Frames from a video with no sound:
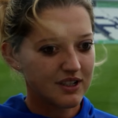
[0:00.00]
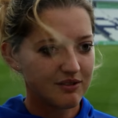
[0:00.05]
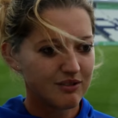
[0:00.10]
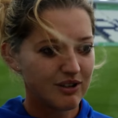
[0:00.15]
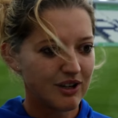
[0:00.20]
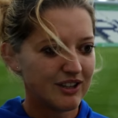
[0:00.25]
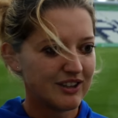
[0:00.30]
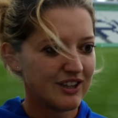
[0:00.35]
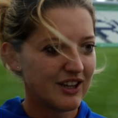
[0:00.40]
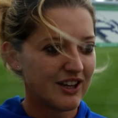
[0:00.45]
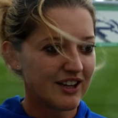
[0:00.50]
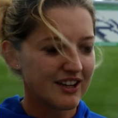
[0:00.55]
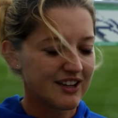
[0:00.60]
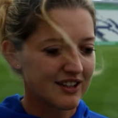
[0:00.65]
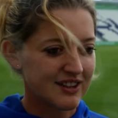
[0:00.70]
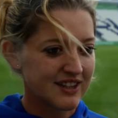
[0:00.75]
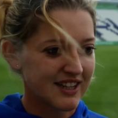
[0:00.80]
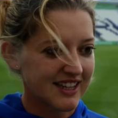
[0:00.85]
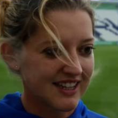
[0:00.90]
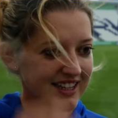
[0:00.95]
well, look,
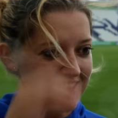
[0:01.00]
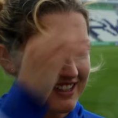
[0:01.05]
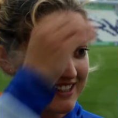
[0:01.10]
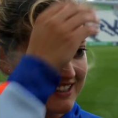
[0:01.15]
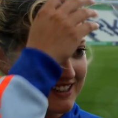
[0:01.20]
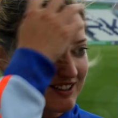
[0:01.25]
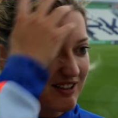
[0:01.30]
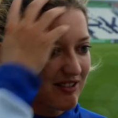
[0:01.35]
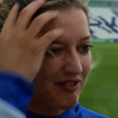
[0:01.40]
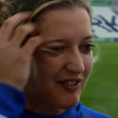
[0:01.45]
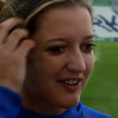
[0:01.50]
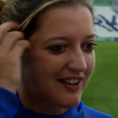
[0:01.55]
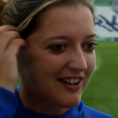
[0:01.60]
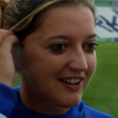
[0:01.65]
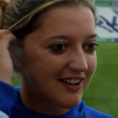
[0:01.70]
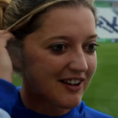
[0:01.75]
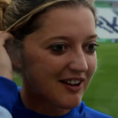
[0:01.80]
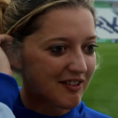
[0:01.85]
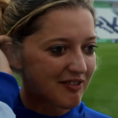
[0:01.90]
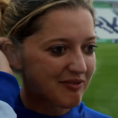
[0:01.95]
I think, funnily
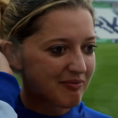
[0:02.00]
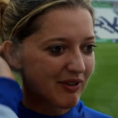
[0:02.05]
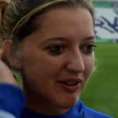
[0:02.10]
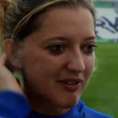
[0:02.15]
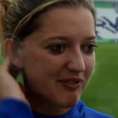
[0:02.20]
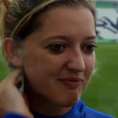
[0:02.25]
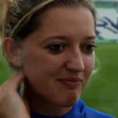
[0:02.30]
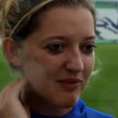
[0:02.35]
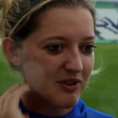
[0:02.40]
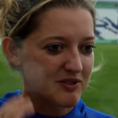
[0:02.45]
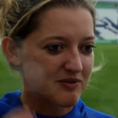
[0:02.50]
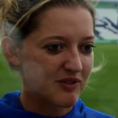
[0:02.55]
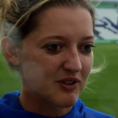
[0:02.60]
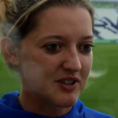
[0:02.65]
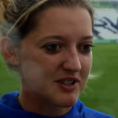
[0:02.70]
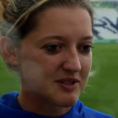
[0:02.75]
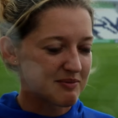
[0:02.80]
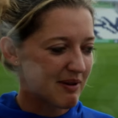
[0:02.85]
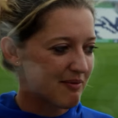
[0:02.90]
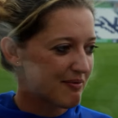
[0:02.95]
enough, my most
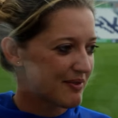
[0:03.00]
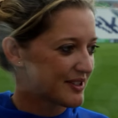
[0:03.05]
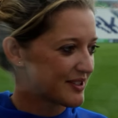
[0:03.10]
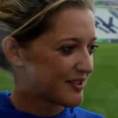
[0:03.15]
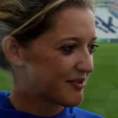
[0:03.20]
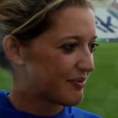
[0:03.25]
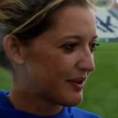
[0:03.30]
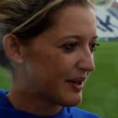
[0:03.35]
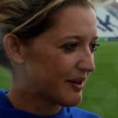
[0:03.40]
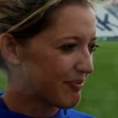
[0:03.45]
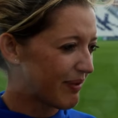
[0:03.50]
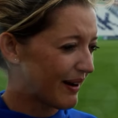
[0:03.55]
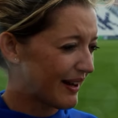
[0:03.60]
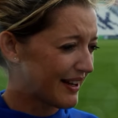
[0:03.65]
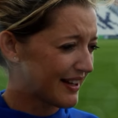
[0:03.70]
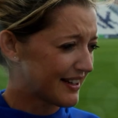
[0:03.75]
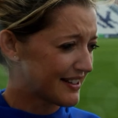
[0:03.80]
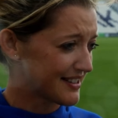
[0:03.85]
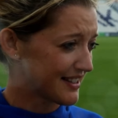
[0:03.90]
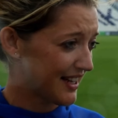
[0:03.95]
fondest memories of
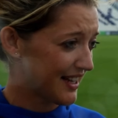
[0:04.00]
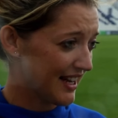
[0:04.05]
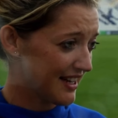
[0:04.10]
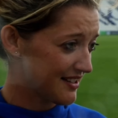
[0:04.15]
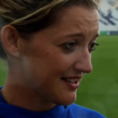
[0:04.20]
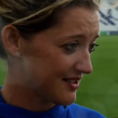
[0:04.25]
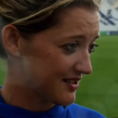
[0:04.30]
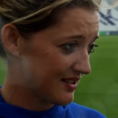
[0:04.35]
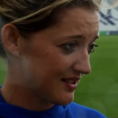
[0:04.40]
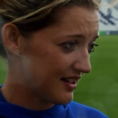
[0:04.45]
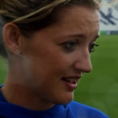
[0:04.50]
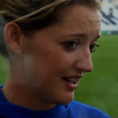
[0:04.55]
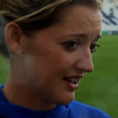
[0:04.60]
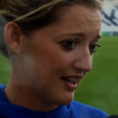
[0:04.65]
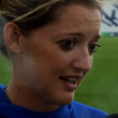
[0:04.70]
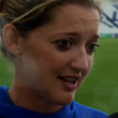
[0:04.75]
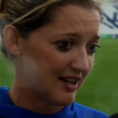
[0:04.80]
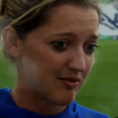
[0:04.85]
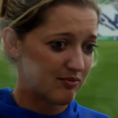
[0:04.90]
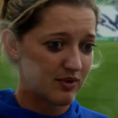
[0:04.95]
playing as a kid.
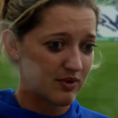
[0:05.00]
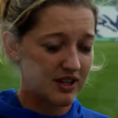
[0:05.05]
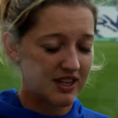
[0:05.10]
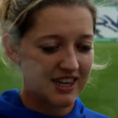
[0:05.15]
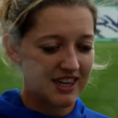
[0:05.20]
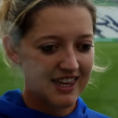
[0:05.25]
Um,